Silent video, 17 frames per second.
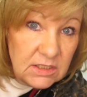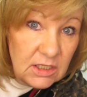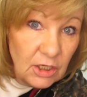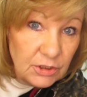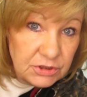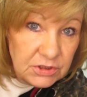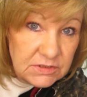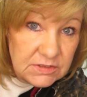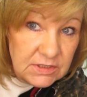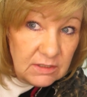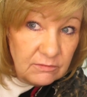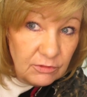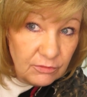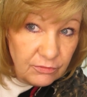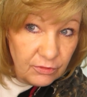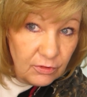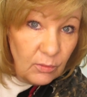it, I'll just save
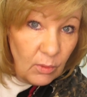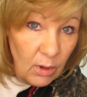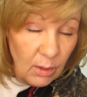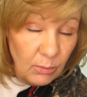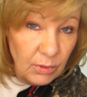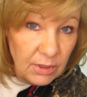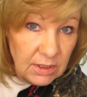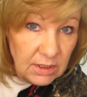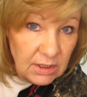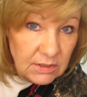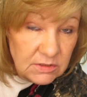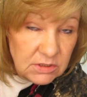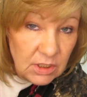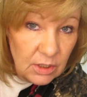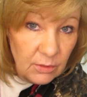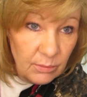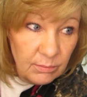it for Rob when he gets
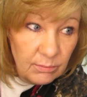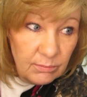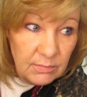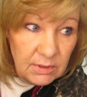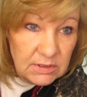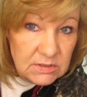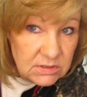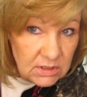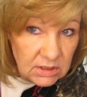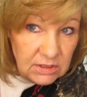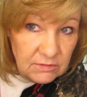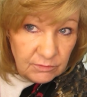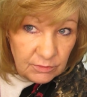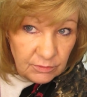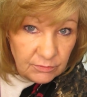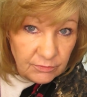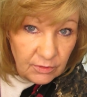home he's
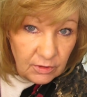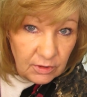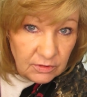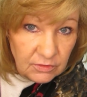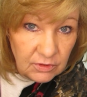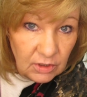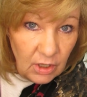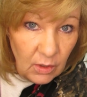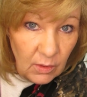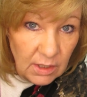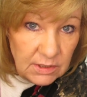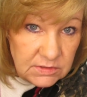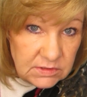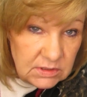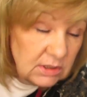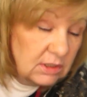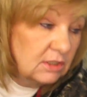leaving for to go
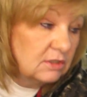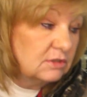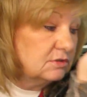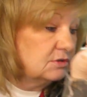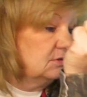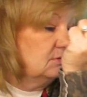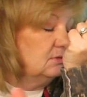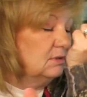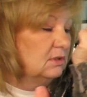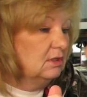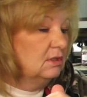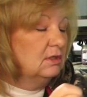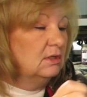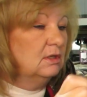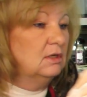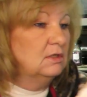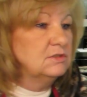hunting here soon.
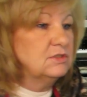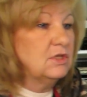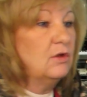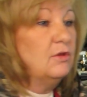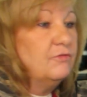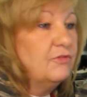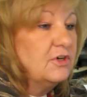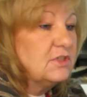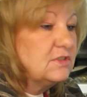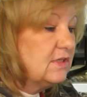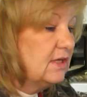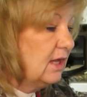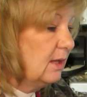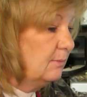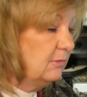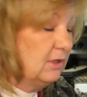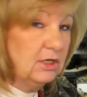So the first thing I'm going